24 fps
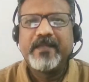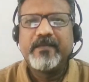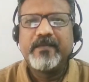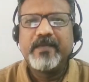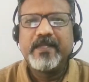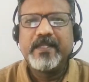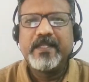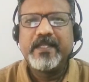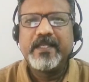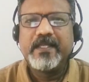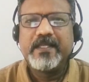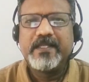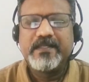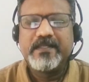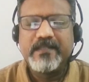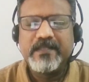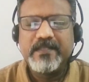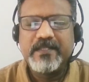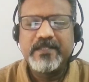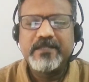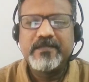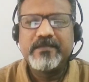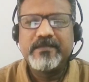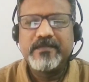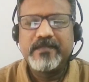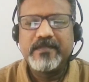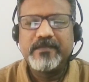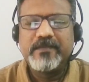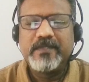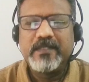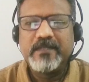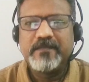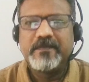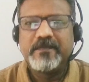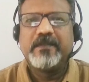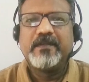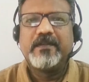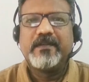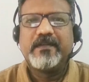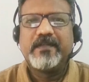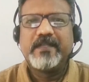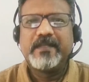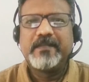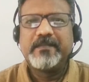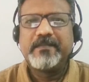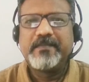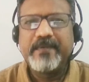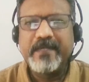when they turn to the Word of
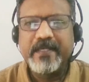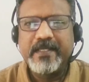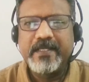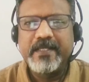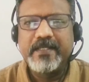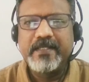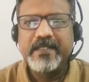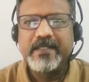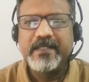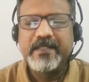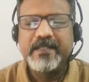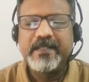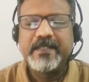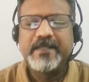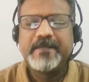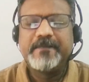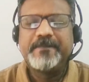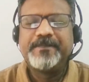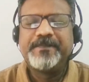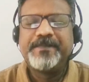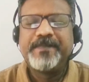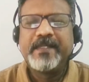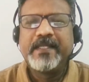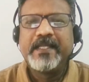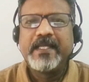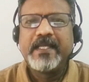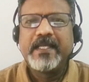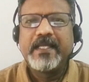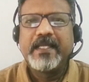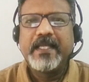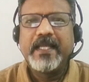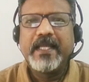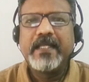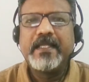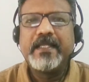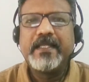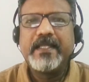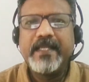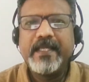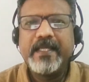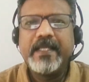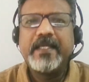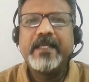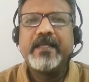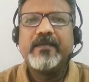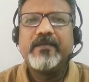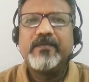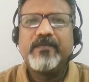God and prayer, and can
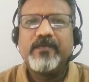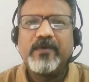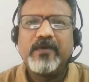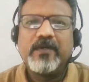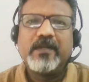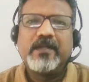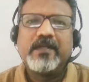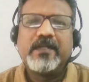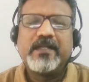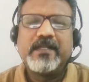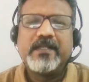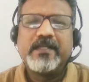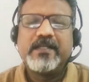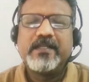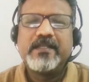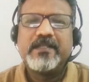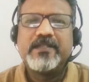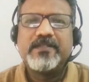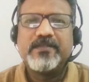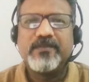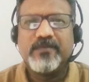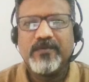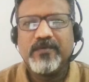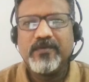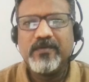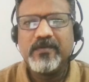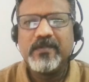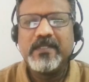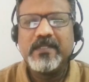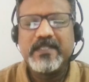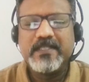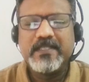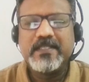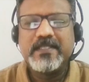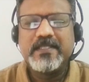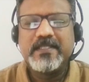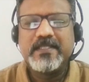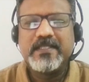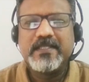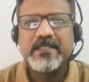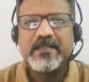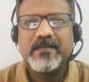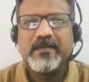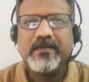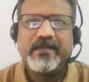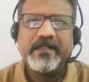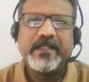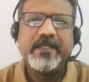they walk to wholeness
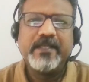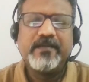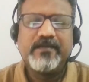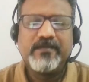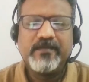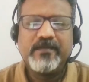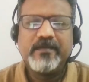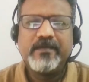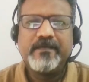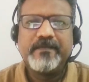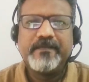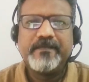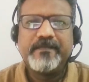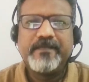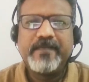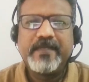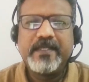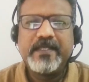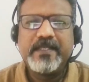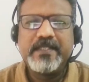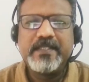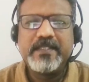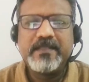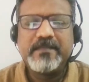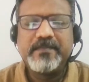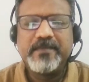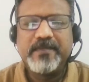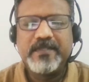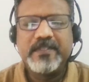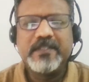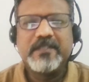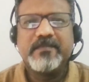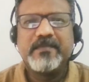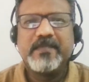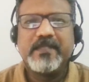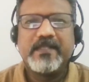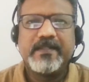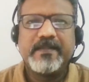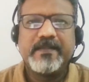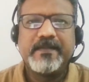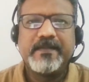on their own? Uh, is it possible?